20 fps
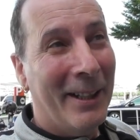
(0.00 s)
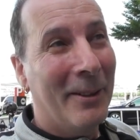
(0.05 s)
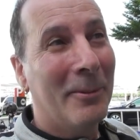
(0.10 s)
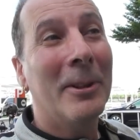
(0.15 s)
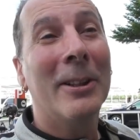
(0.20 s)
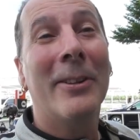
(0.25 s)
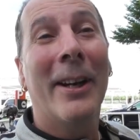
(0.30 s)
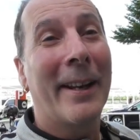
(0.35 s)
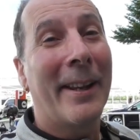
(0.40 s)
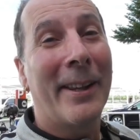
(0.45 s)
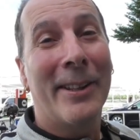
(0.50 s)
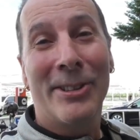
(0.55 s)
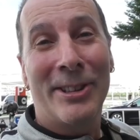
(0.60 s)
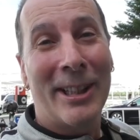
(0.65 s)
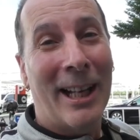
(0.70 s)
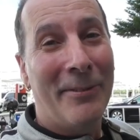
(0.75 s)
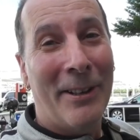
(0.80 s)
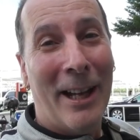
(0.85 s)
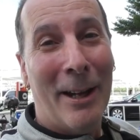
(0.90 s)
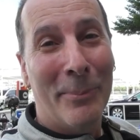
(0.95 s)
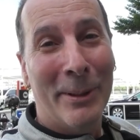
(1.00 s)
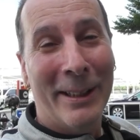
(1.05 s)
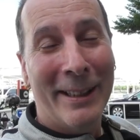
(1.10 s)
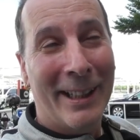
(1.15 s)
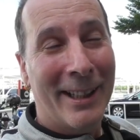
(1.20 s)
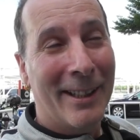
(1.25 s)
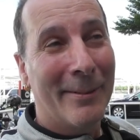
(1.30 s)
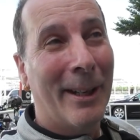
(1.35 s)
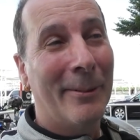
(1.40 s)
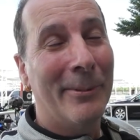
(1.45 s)
We've got other stuff
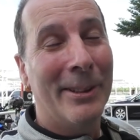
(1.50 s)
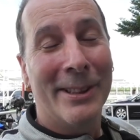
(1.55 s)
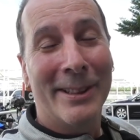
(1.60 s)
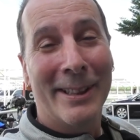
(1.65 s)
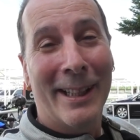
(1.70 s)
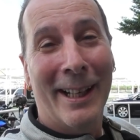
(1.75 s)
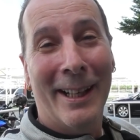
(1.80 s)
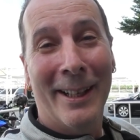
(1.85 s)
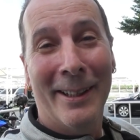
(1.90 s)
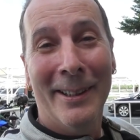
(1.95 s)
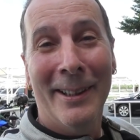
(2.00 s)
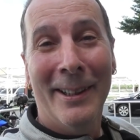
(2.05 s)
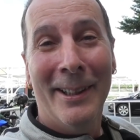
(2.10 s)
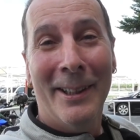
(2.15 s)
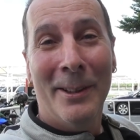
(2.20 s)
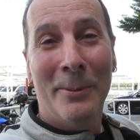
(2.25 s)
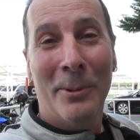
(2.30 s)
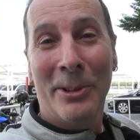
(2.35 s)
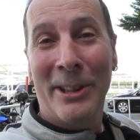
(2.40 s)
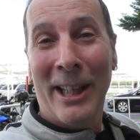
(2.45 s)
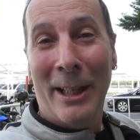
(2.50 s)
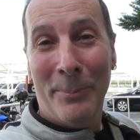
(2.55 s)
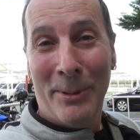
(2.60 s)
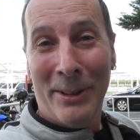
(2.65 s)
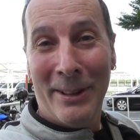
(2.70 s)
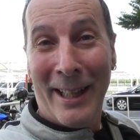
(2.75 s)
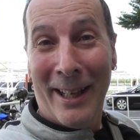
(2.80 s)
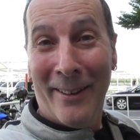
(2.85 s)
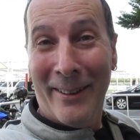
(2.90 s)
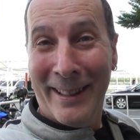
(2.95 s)
happening at the moment, so we'll keep
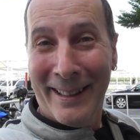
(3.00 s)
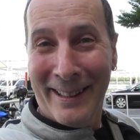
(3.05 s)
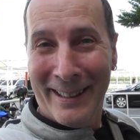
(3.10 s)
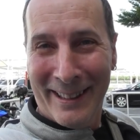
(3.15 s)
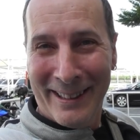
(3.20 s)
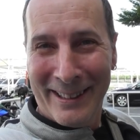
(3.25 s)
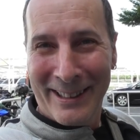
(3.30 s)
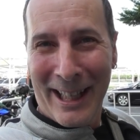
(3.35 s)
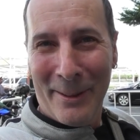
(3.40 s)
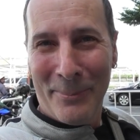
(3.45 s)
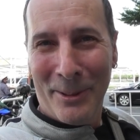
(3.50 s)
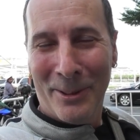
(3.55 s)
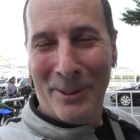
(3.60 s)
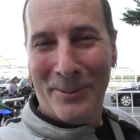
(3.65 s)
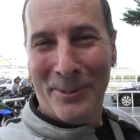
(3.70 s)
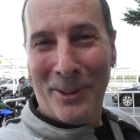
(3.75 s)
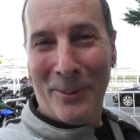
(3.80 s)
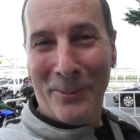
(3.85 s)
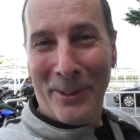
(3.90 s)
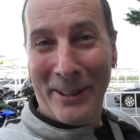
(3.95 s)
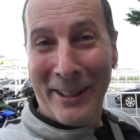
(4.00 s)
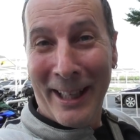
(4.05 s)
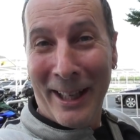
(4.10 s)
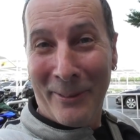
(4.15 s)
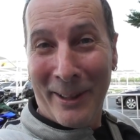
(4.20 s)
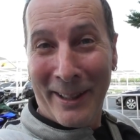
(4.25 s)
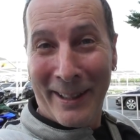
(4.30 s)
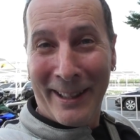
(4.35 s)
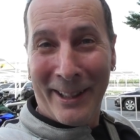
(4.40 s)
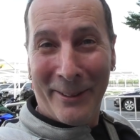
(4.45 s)
you going and keep you informed on that
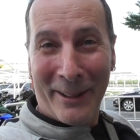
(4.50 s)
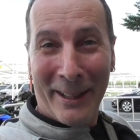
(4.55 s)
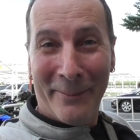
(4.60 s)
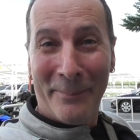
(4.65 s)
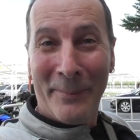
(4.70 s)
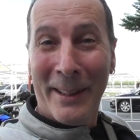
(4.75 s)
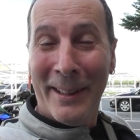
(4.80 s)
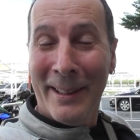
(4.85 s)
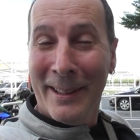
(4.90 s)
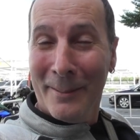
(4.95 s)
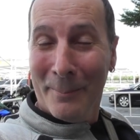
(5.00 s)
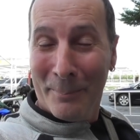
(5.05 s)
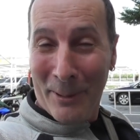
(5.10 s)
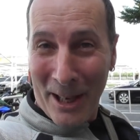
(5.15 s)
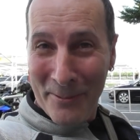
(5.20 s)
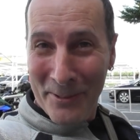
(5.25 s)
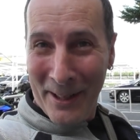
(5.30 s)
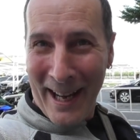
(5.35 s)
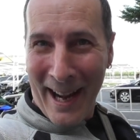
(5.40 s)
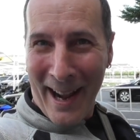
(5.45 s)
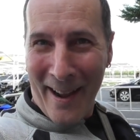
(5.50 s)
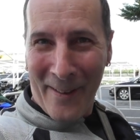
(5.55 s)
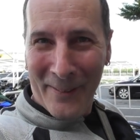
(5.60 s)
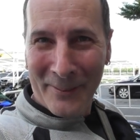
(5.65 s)
one. Anyway, bye for now.